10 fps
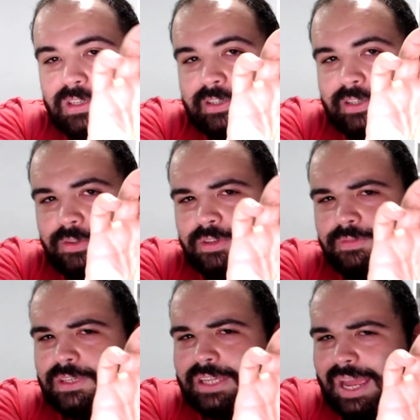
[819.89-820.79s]

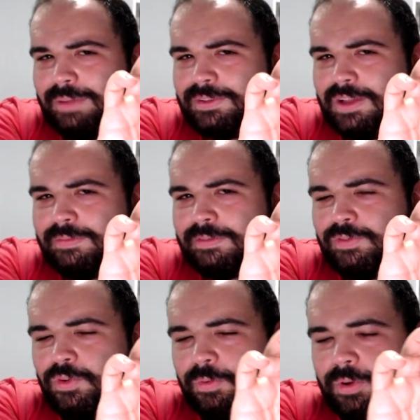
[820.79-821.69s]
exclusive to GameStop
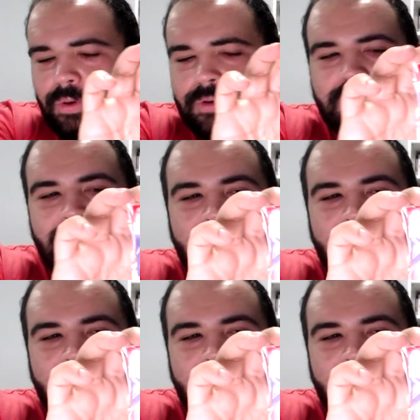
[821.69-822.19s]
if you pre-ordered the